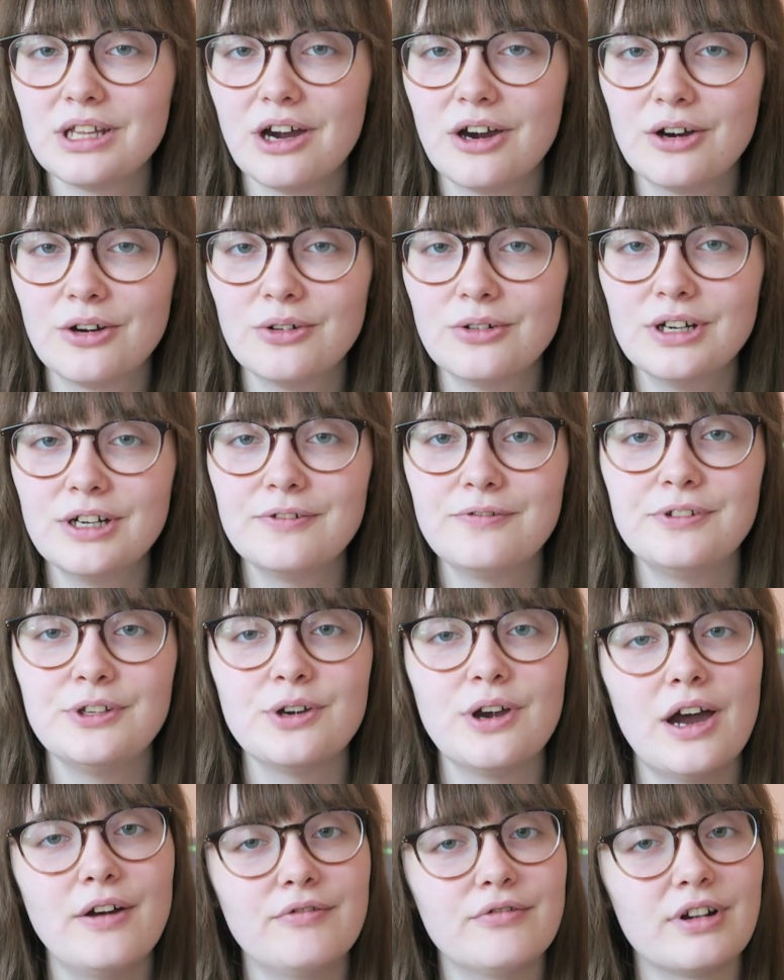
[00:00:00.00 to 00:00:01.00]
below if
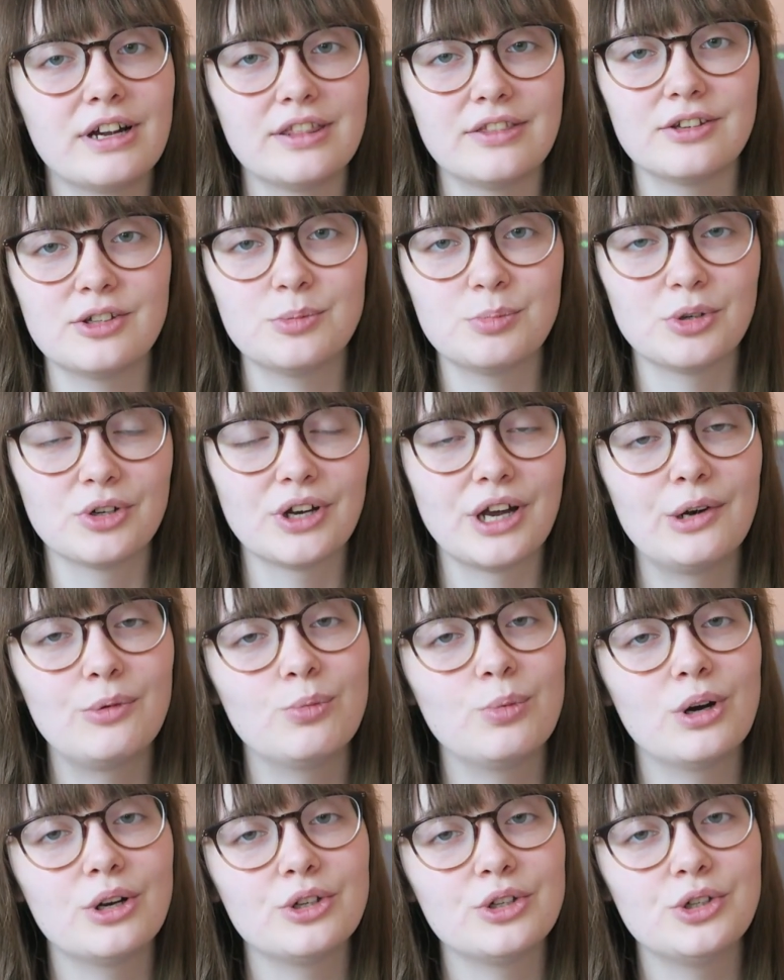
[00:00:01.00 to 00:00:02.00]
you have read this book
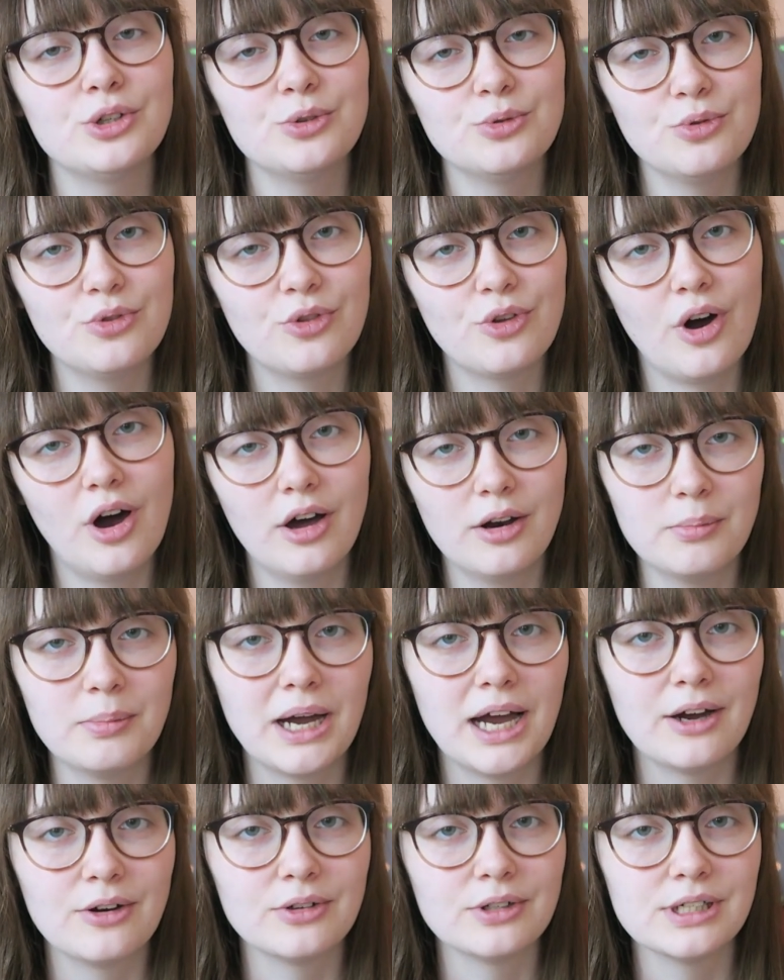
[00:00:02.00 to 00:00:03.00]
and what you thought
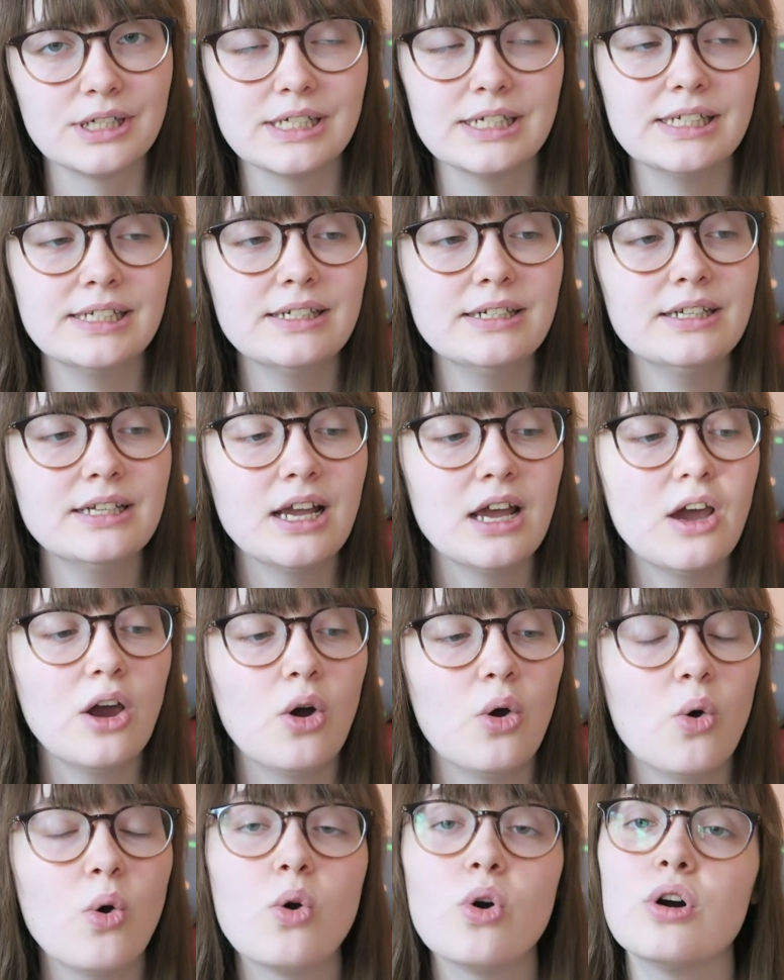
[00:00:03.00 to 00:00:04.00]
about it.
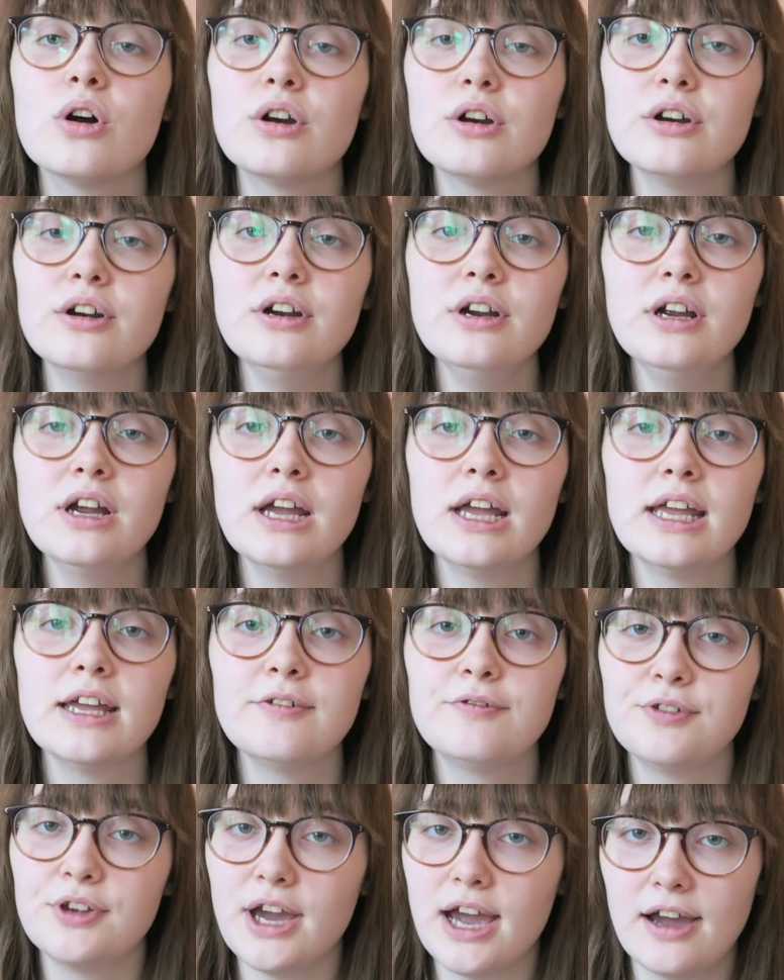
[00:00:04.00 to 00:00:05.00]
Or
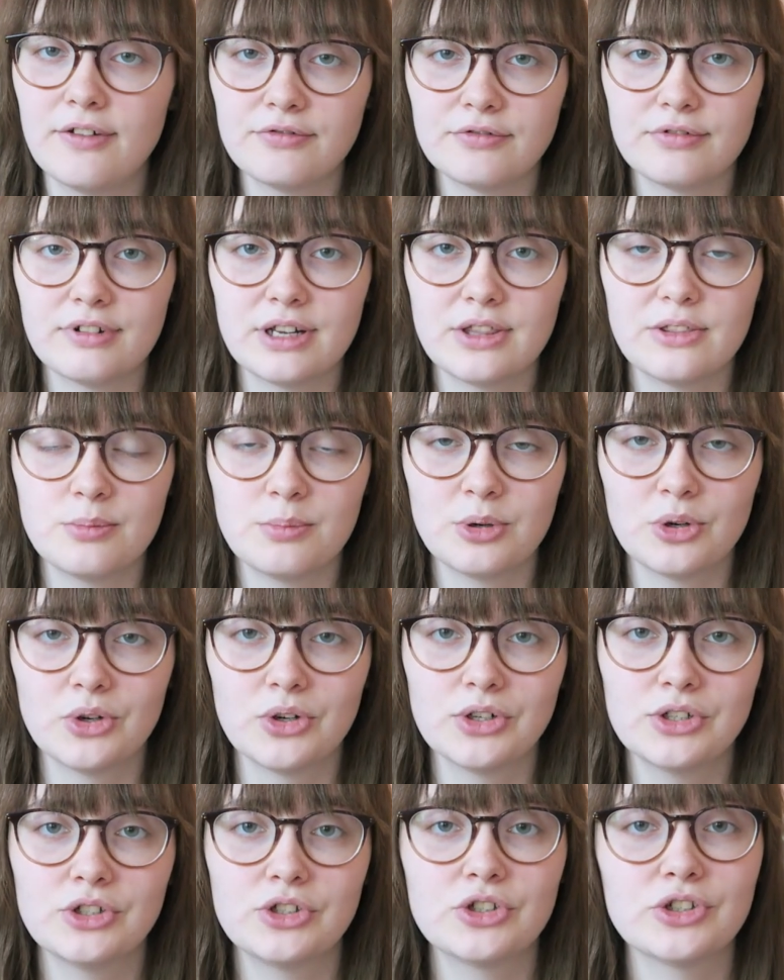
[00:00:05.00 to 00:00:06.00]
if you haven't read the
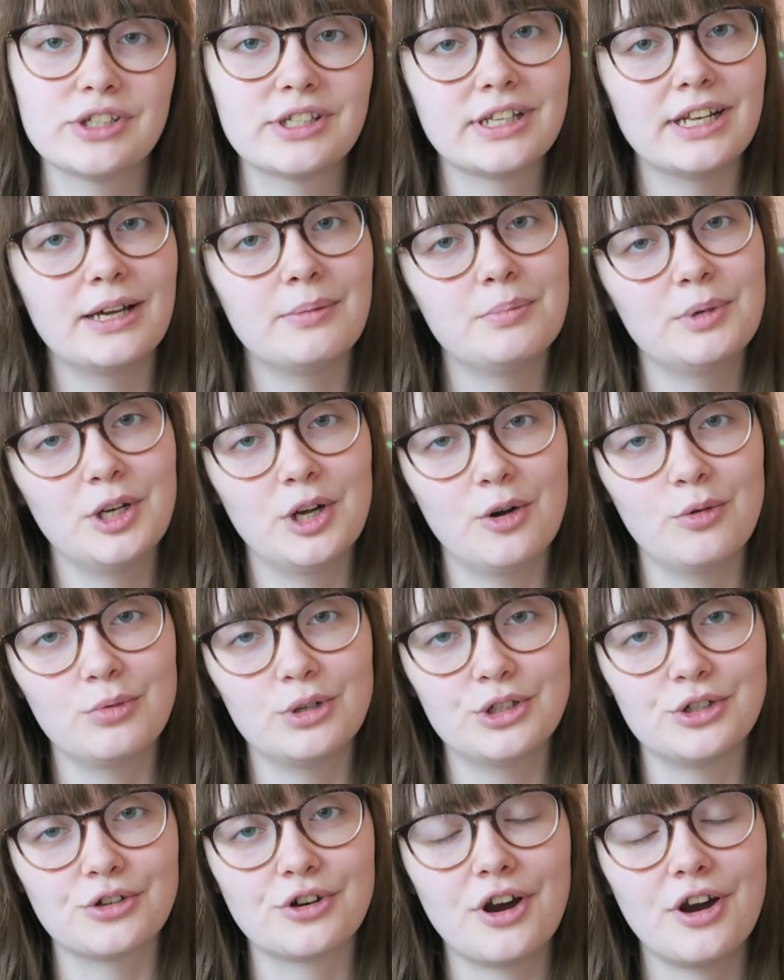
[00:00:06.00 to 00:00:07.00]
book, just let me know
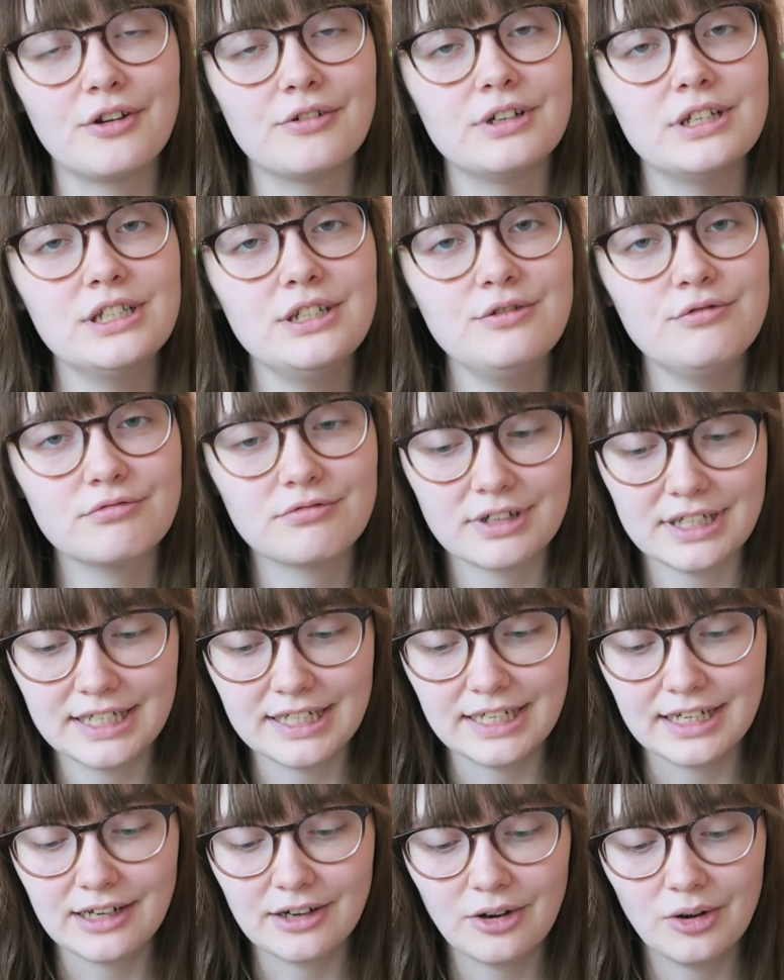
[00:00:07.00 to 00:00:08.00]
what you're currently
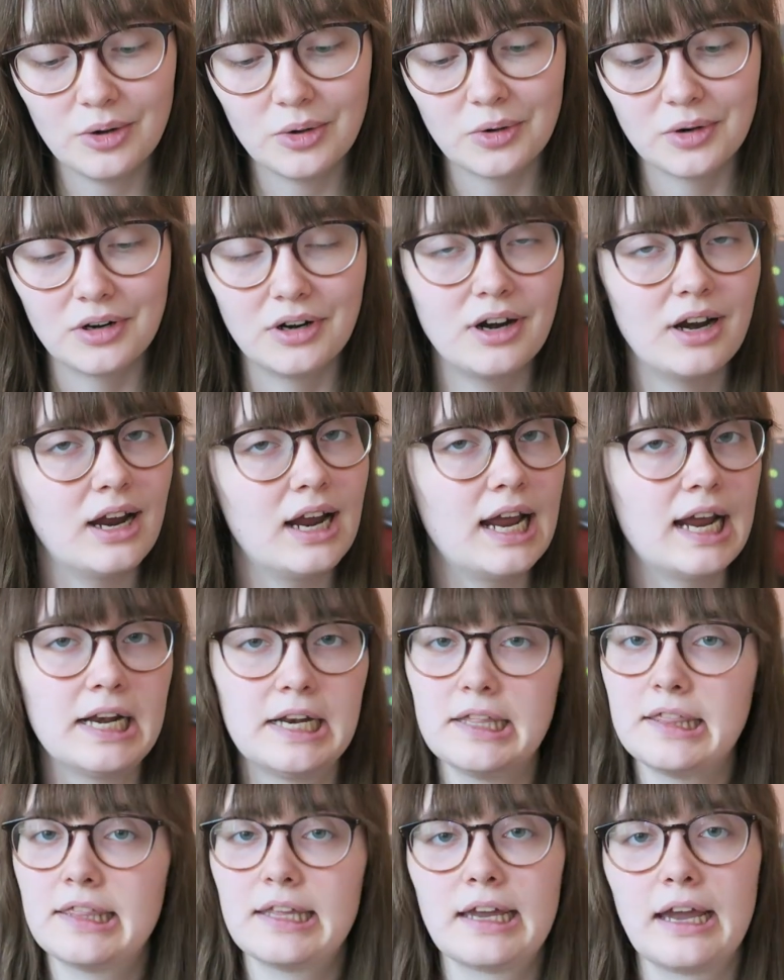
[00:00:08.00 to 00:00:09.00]
reading or
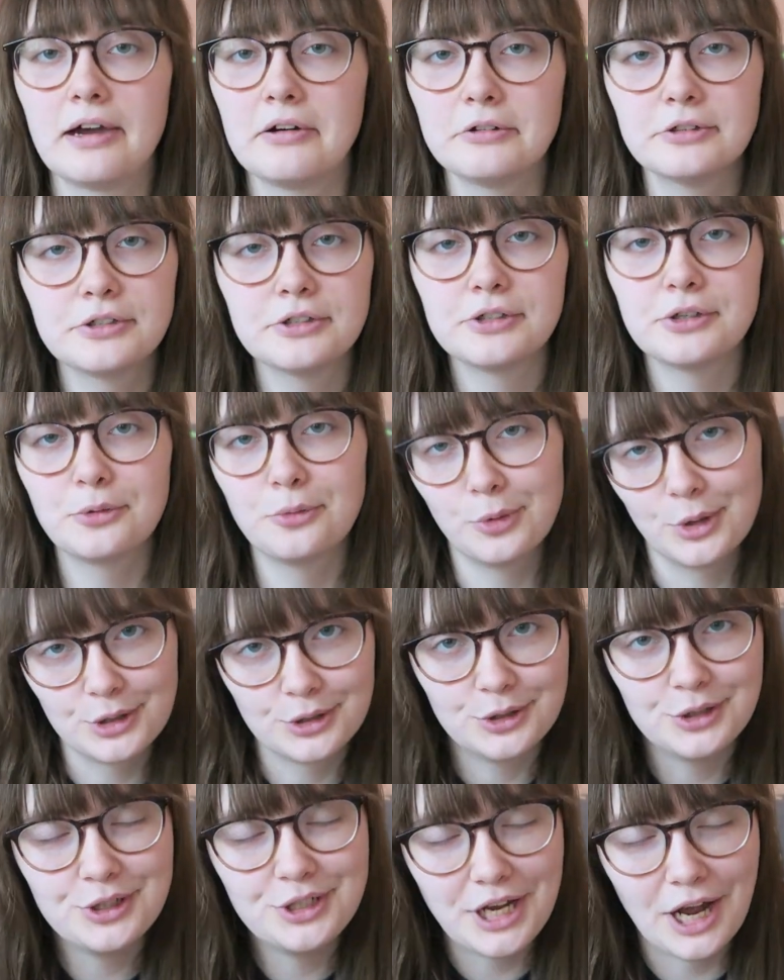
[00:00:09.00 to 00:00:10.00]
anything else you
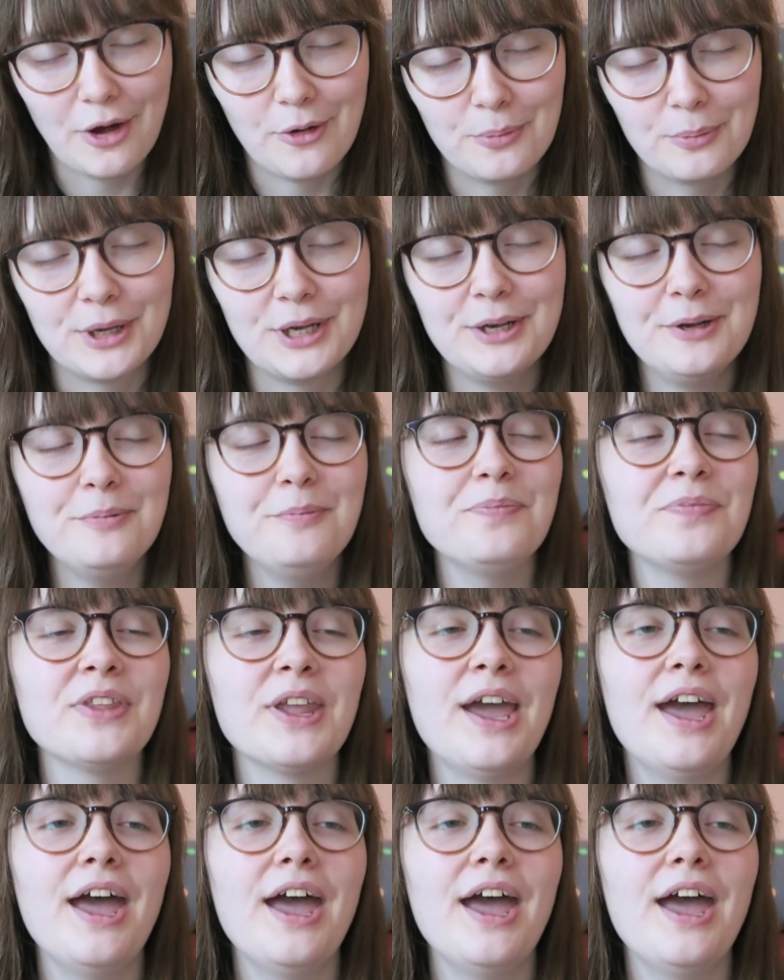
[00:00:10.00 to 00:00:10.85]
want to tell me.